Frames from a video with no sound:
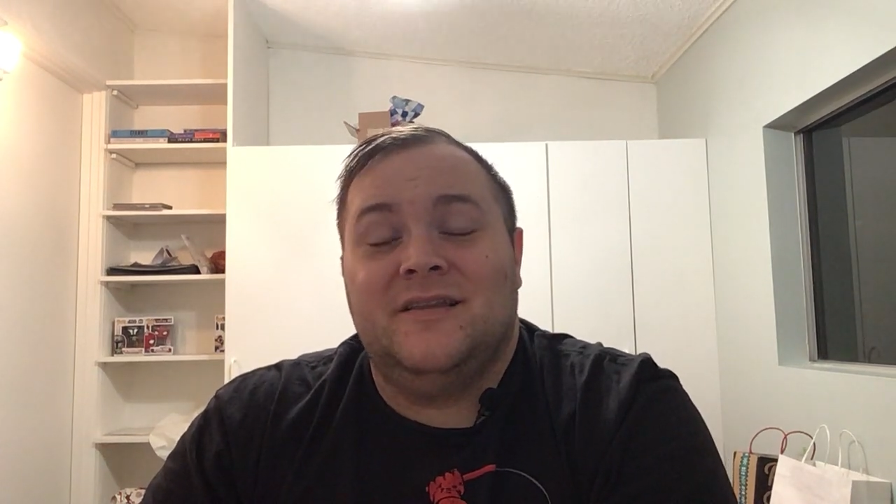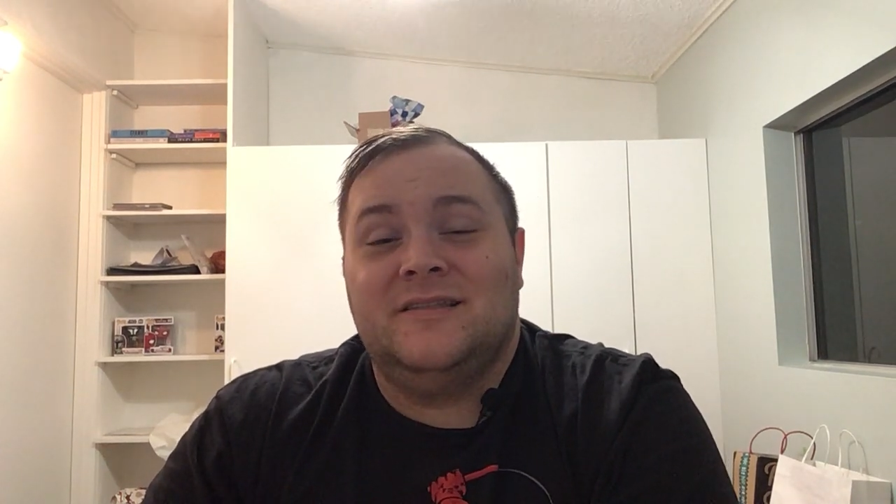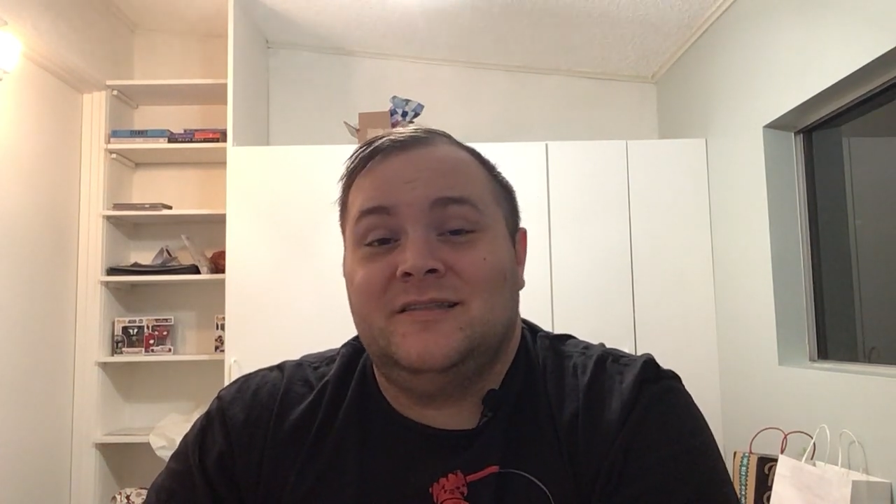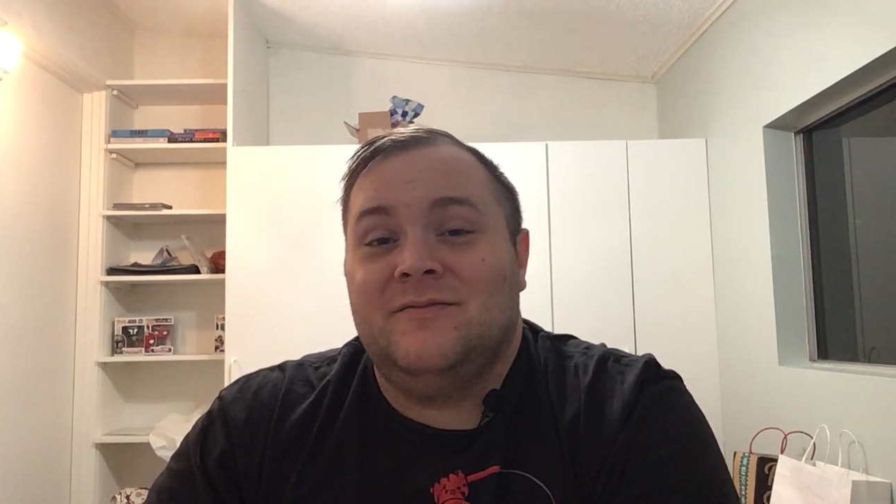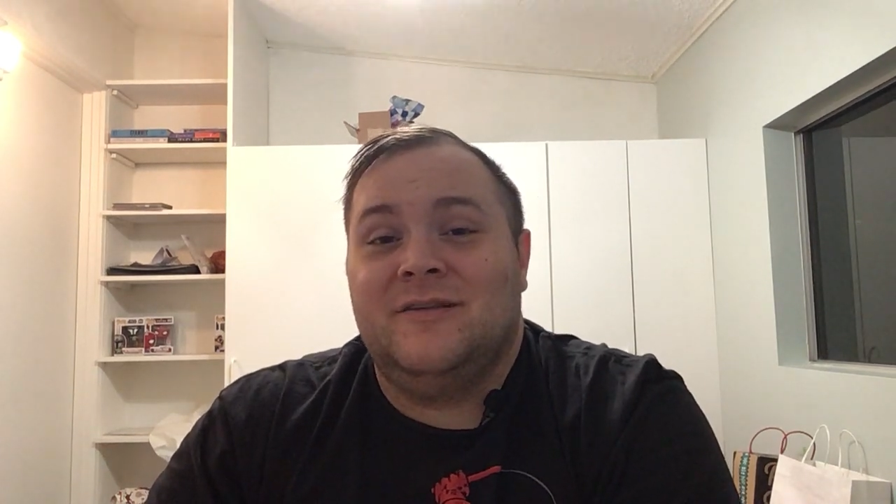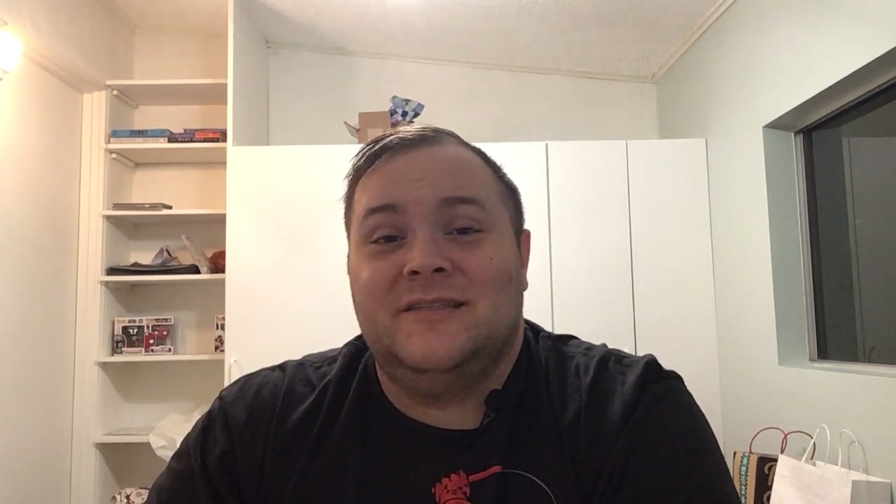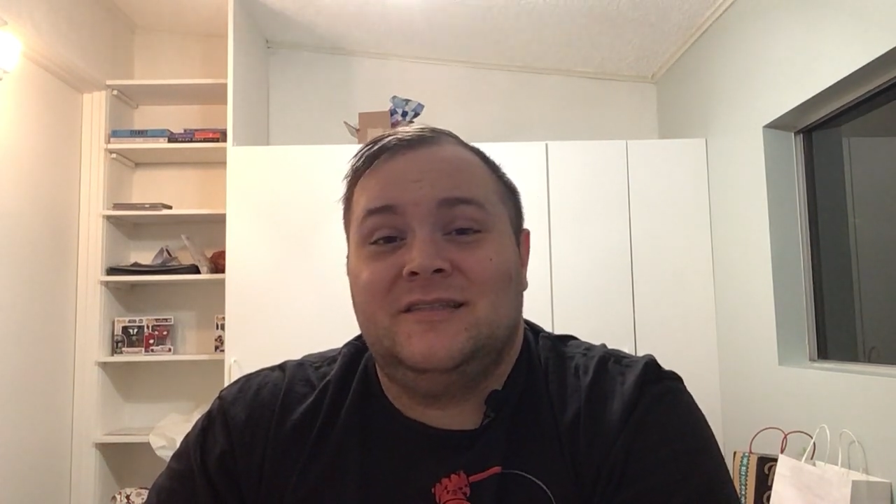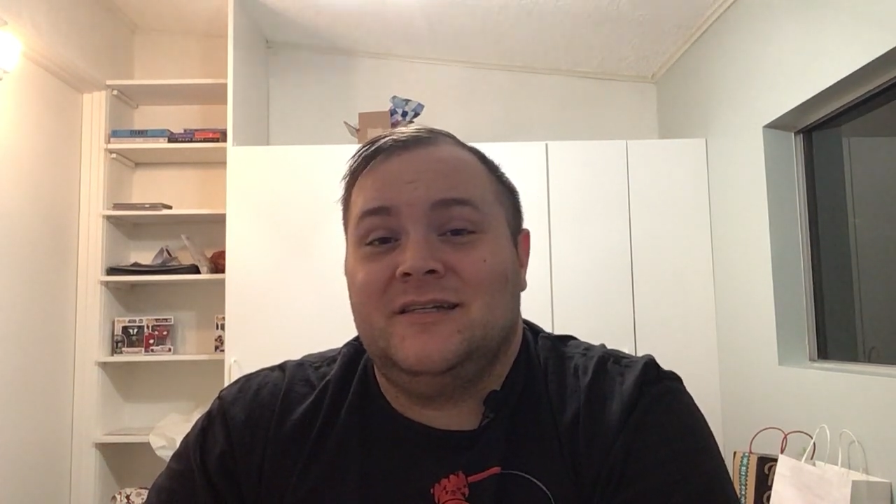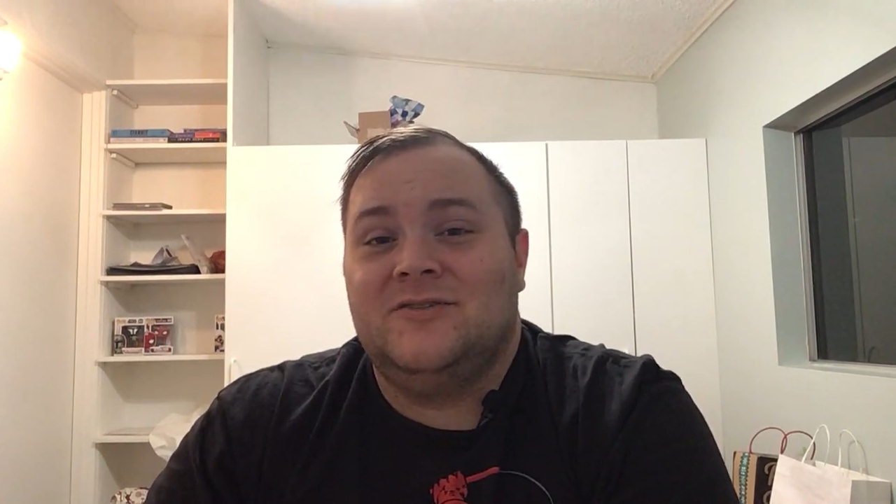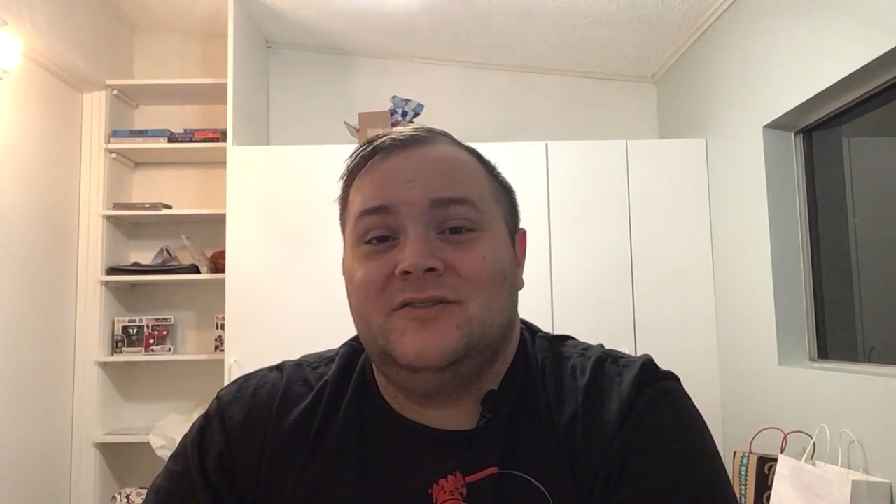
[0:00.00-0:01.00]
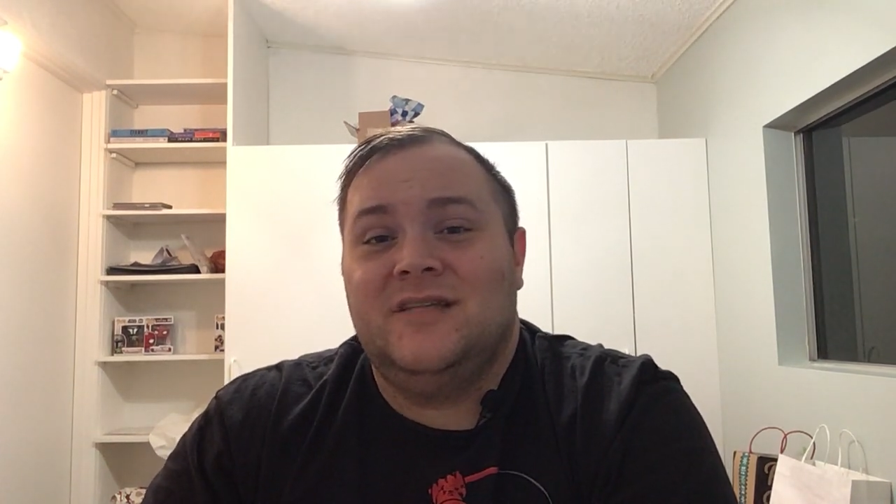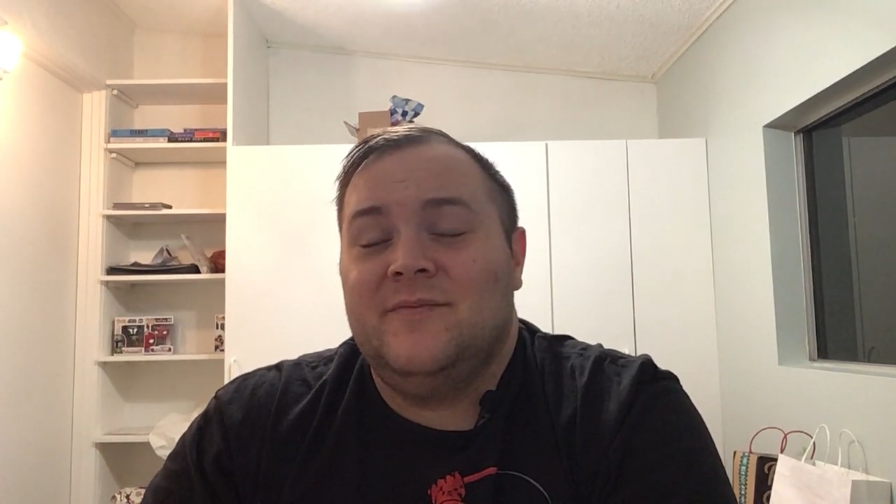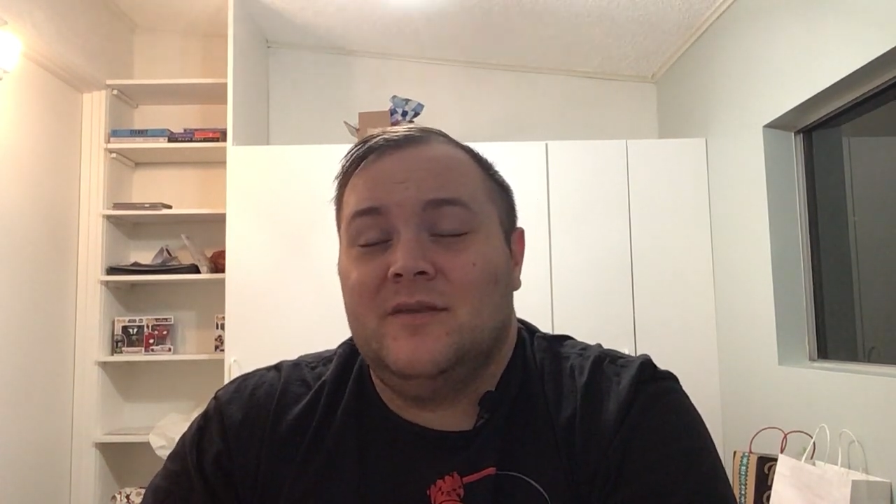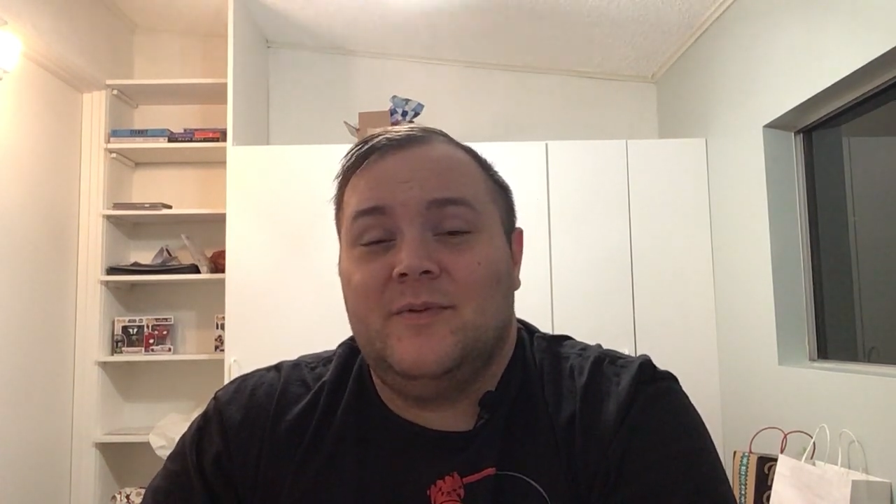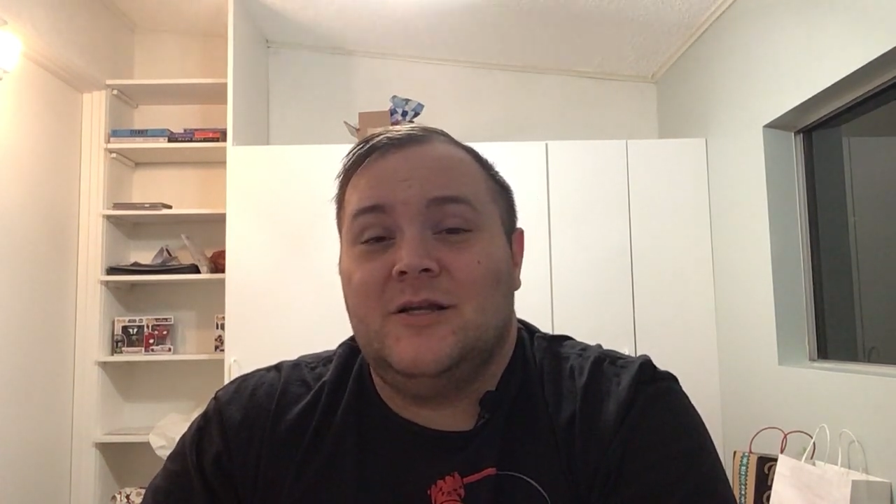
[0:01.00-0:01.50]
This this Sixers team has